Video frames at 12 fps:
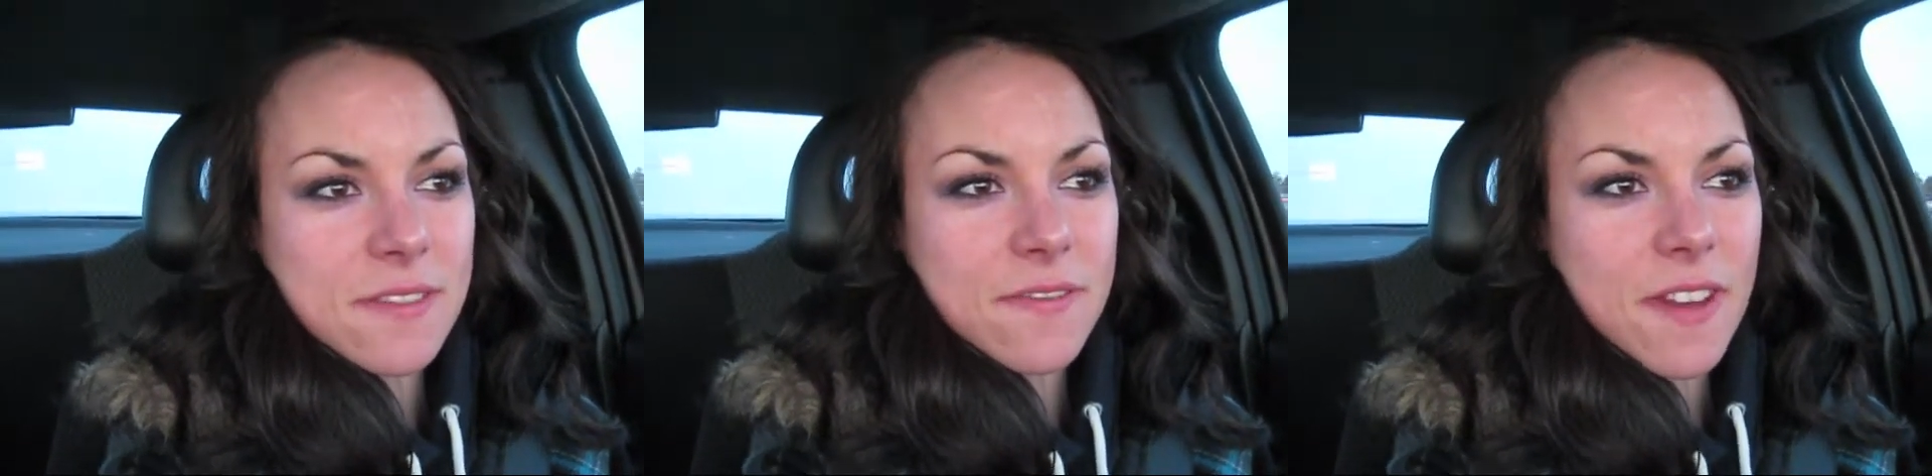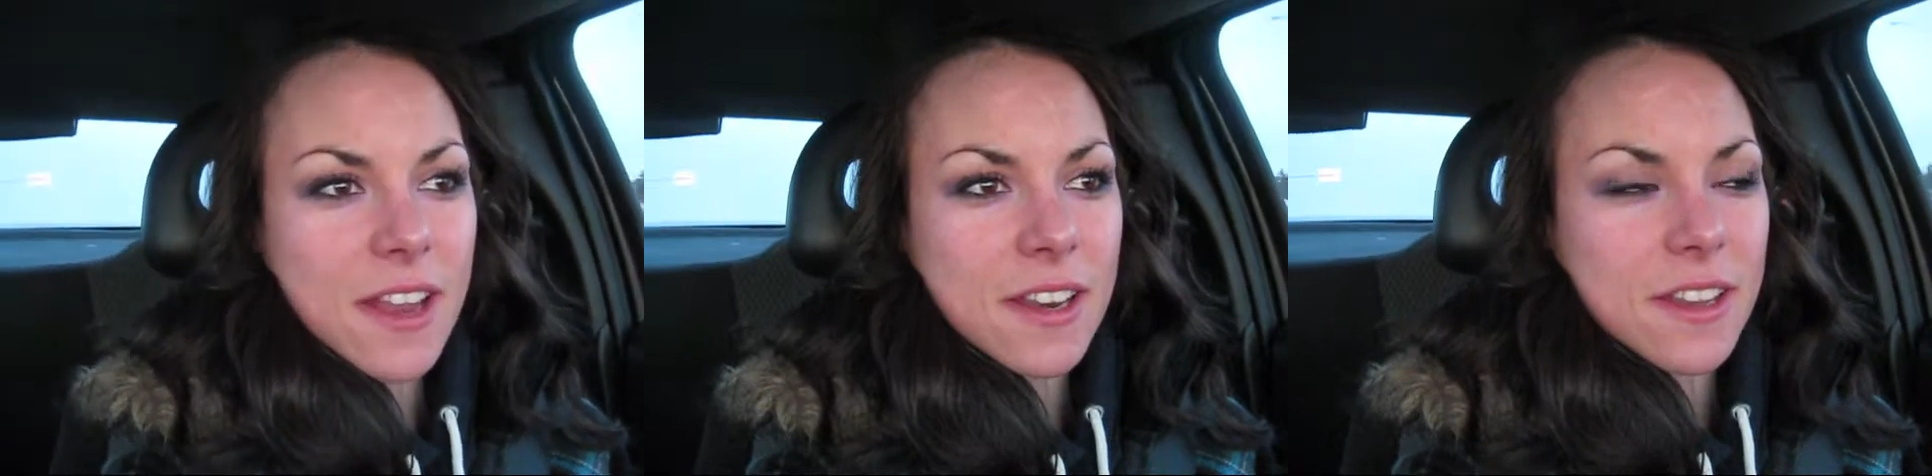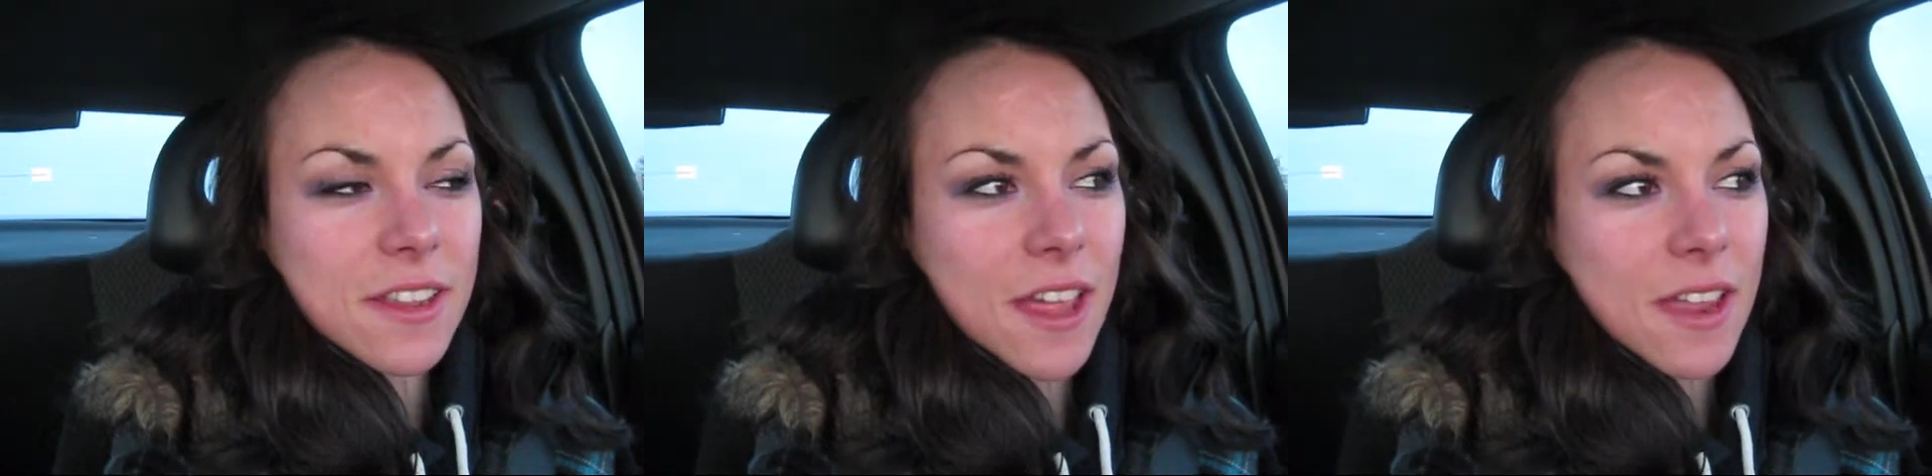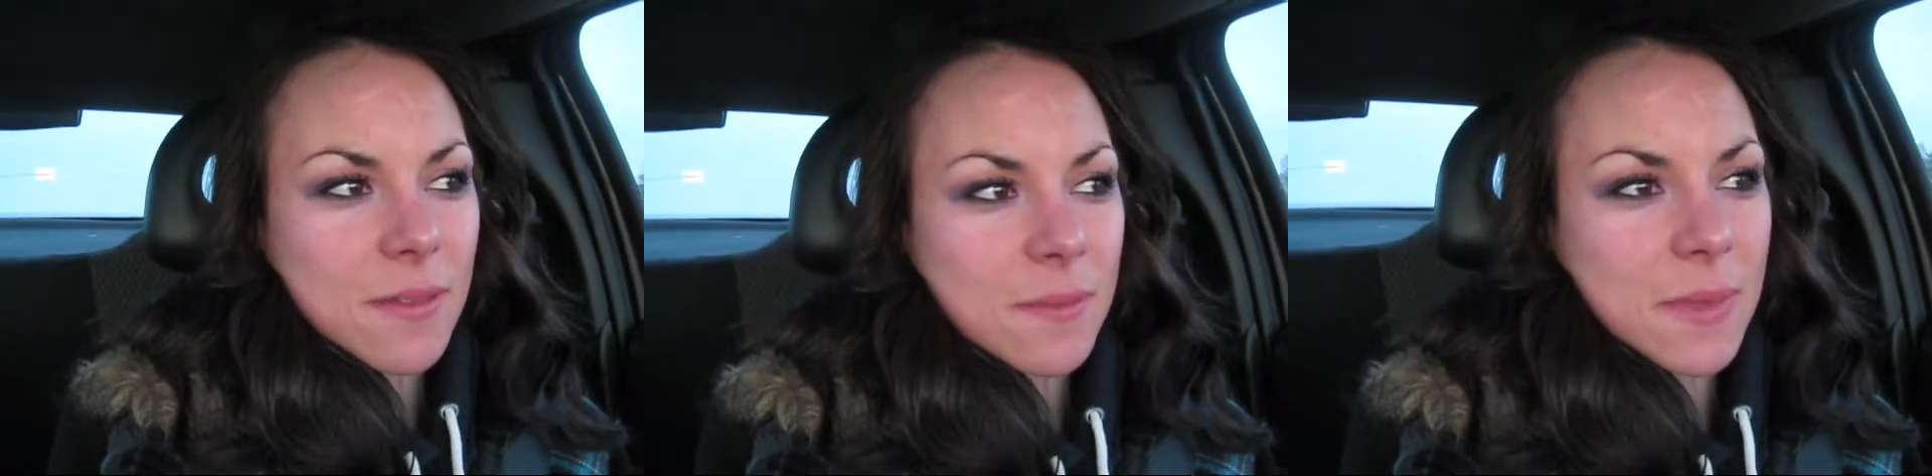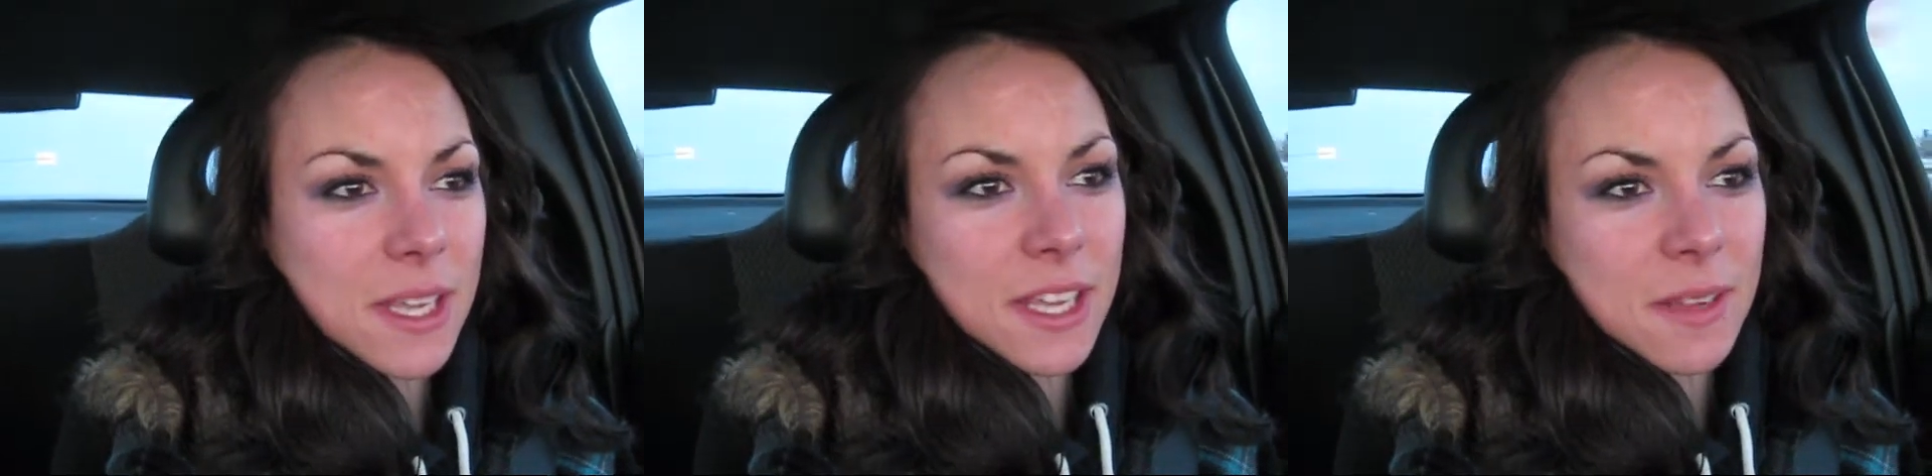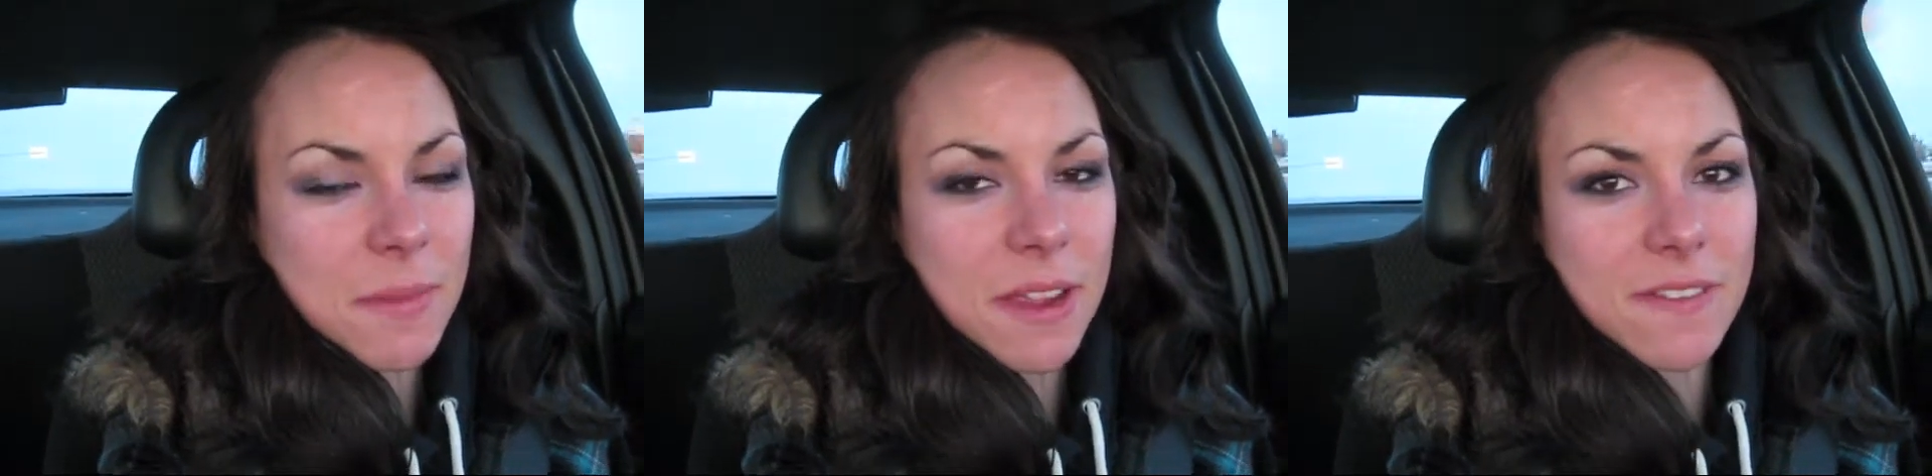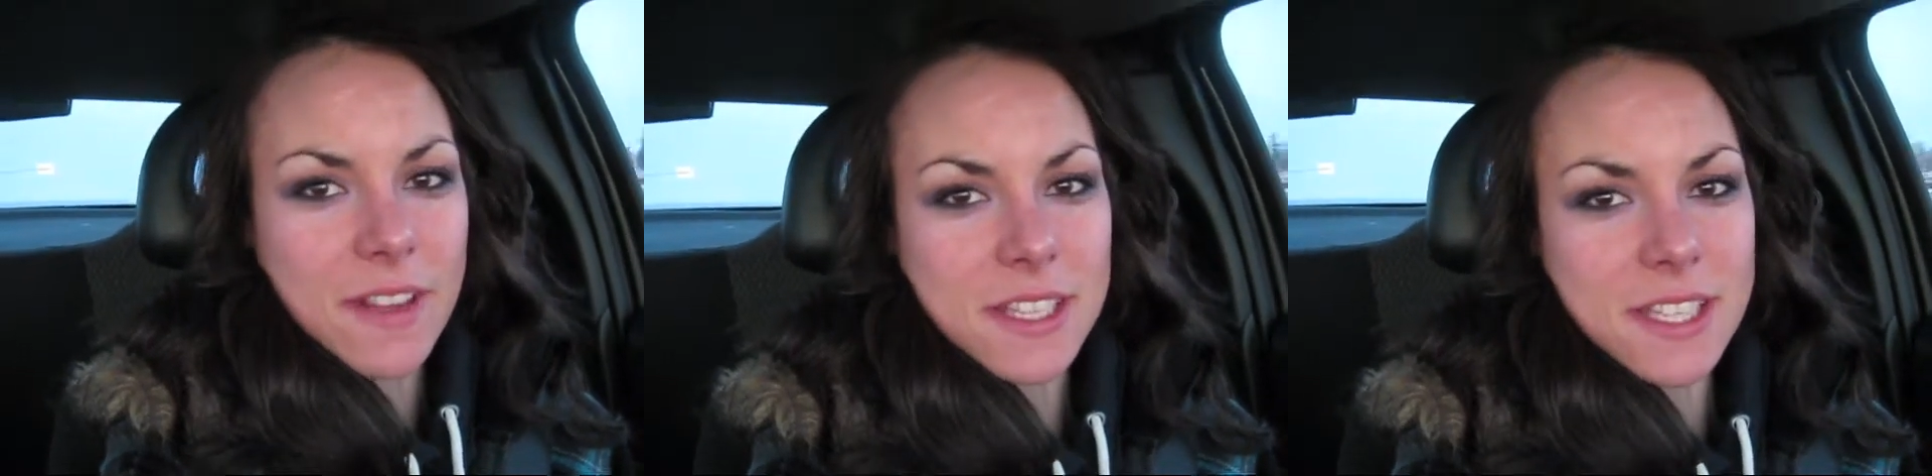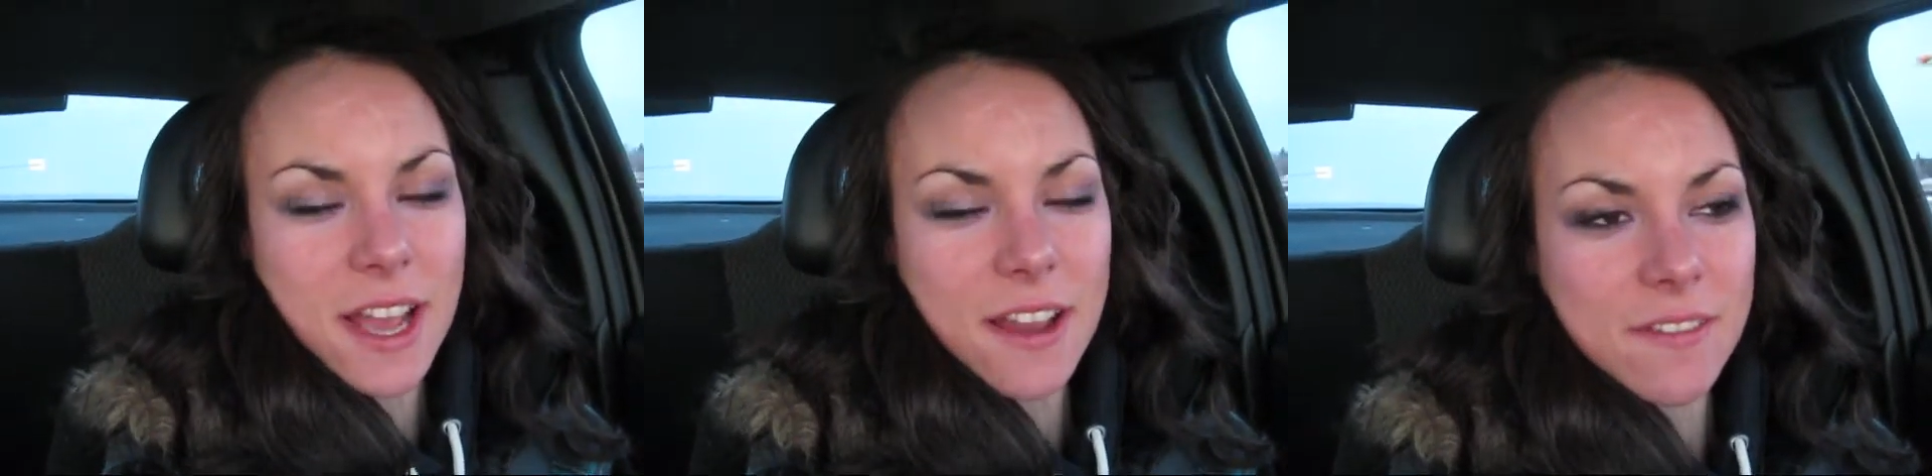fun that me and my
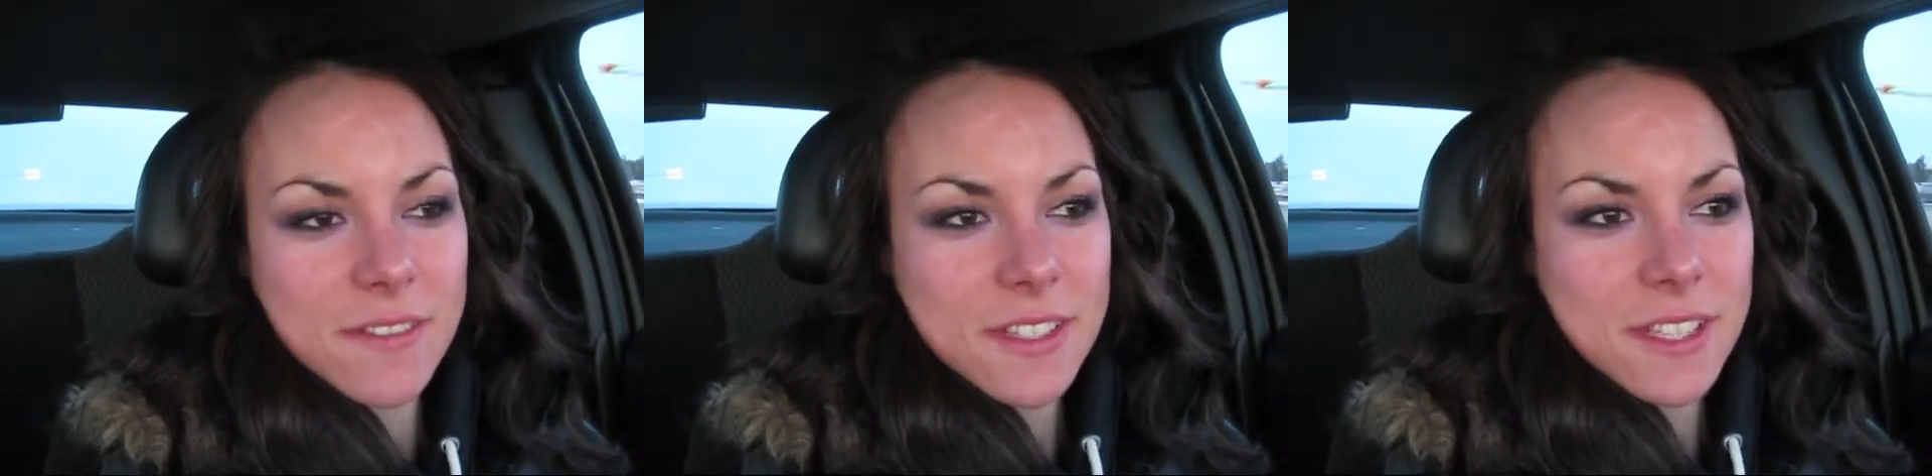friends have.